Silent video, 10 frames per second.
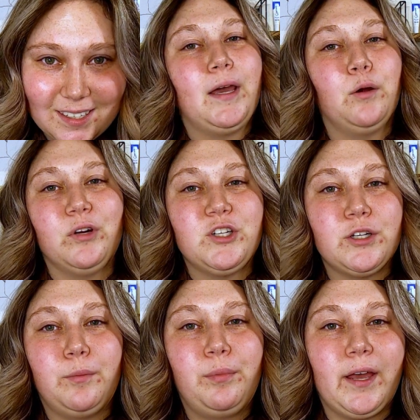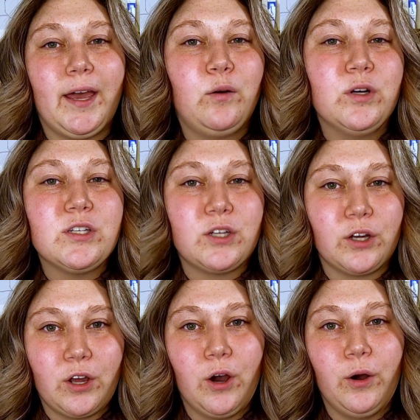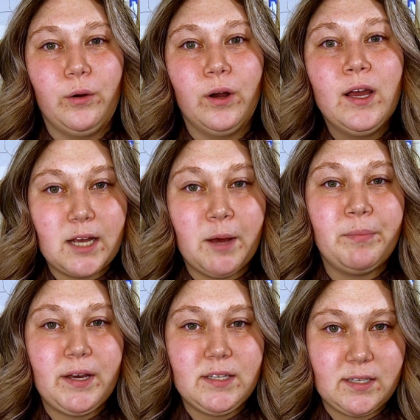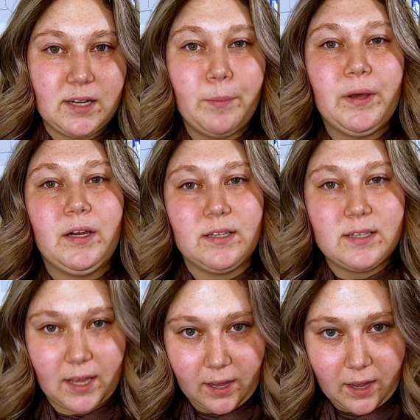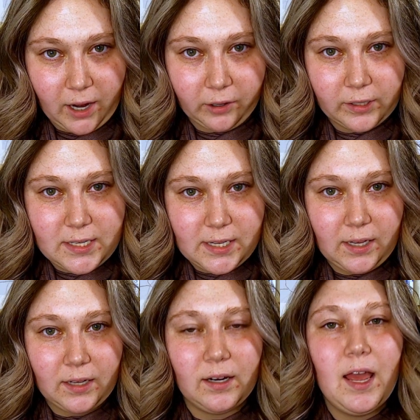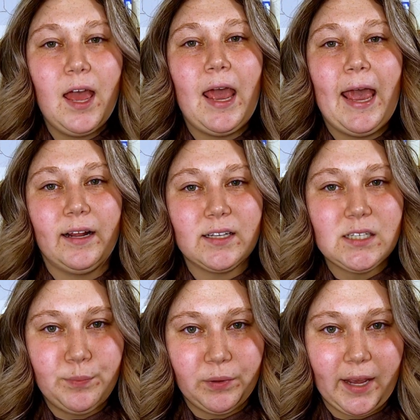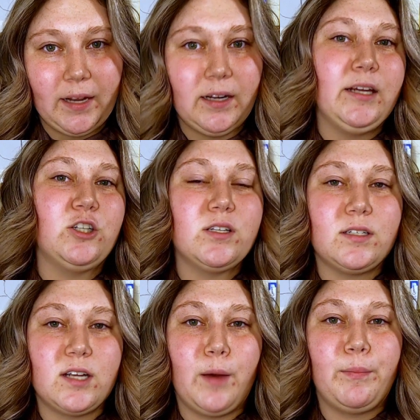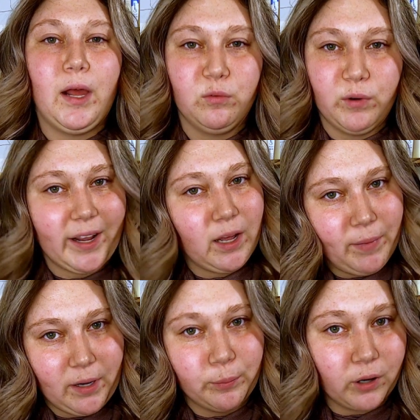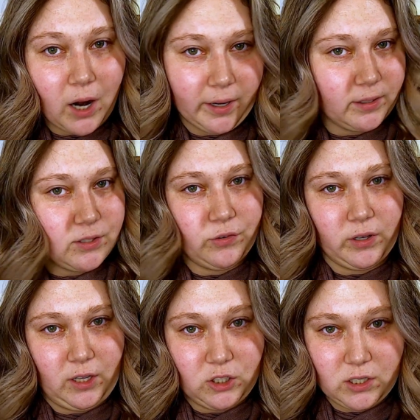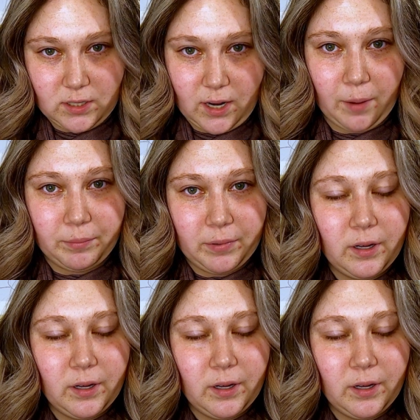My original plan was to go step by step in a skincare routine and explain each step and recommend products for each step.